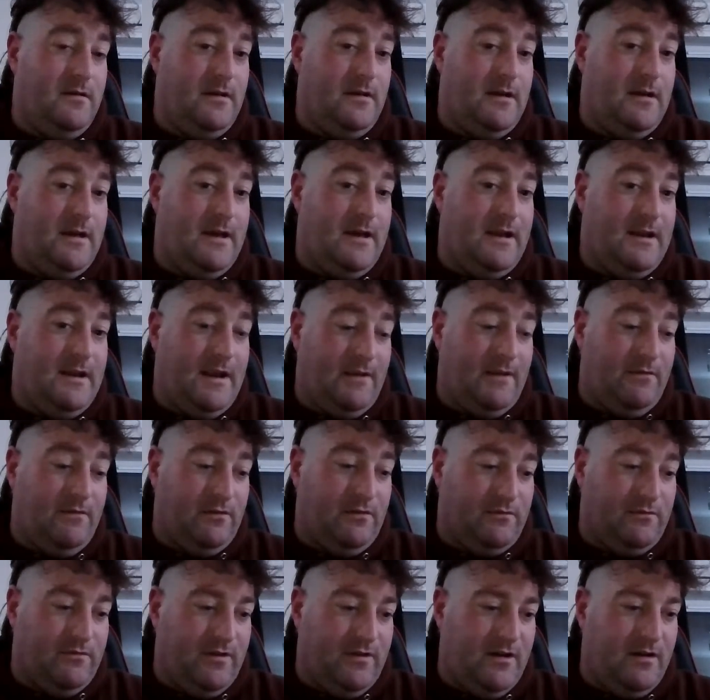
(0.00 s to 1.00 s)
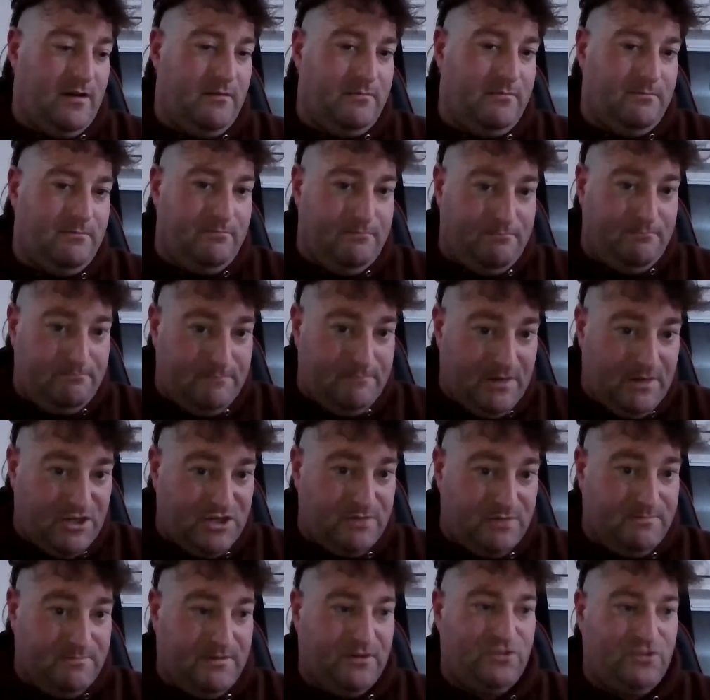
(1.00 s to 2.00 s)
Network Rail
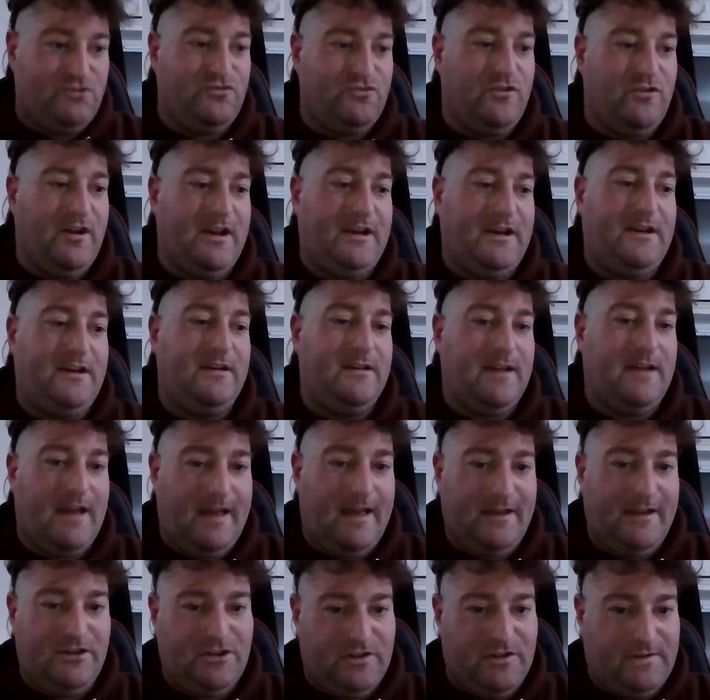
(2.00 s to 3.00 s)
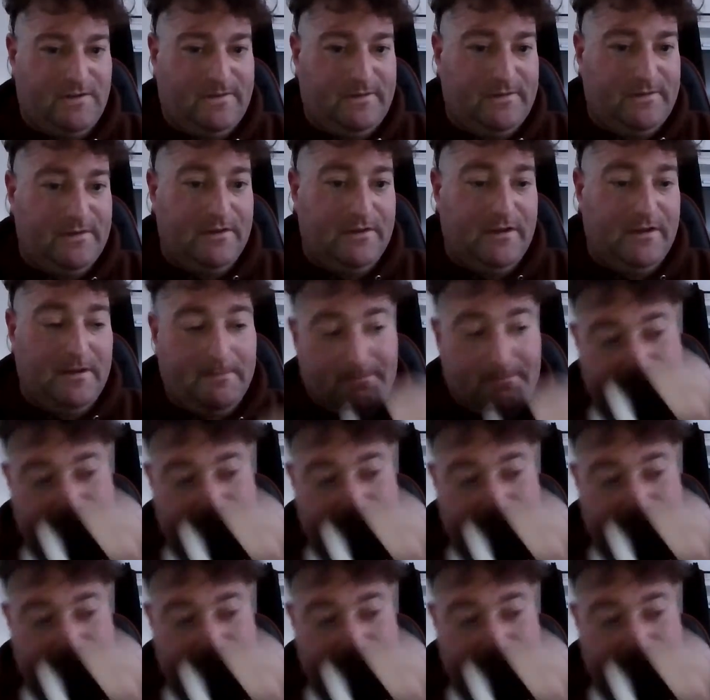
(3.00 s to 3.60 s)
measurement train, the HST,